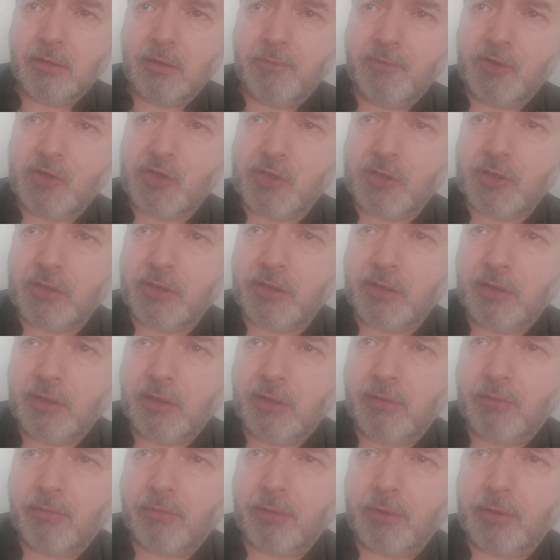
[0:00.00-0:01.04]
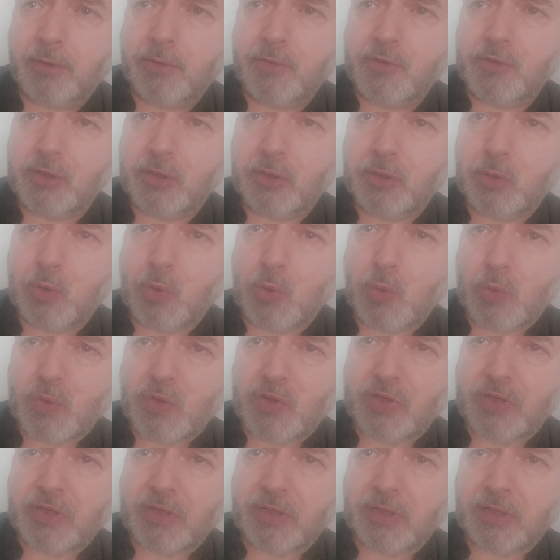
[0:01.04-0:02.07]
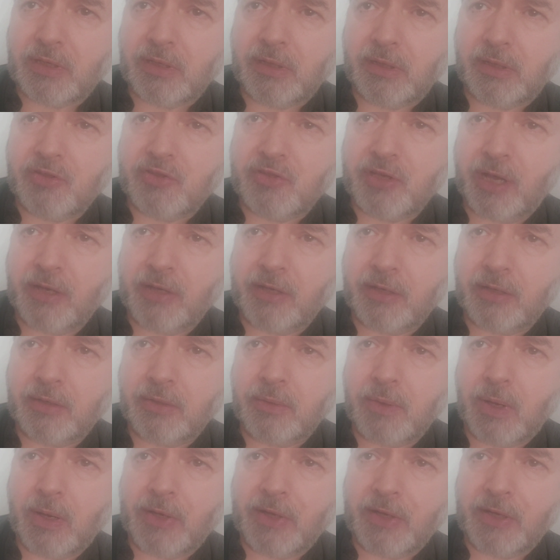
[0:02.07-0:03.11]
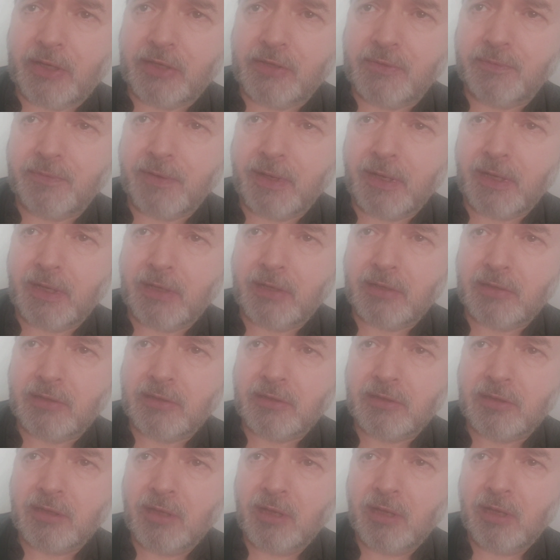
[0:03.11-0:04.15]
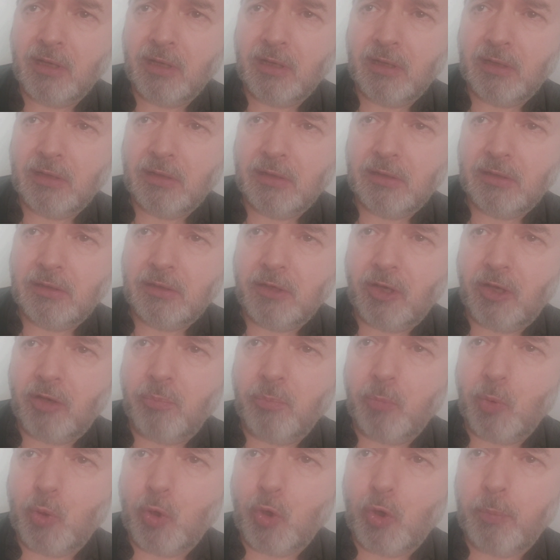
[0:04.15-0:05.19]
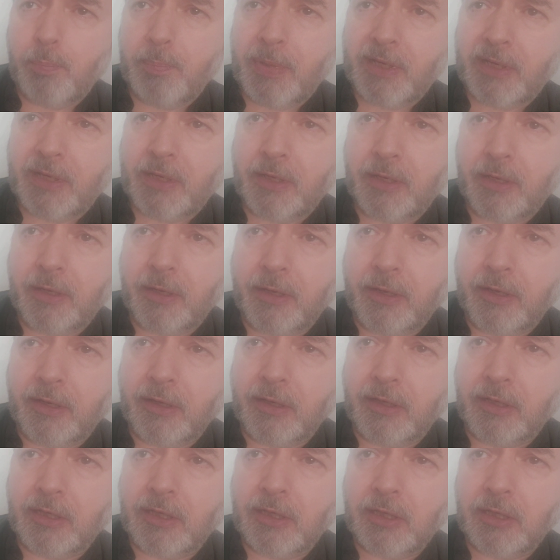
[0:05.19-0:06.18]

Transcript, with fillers: The vision throws a gaunter shadow on his face, a more bitten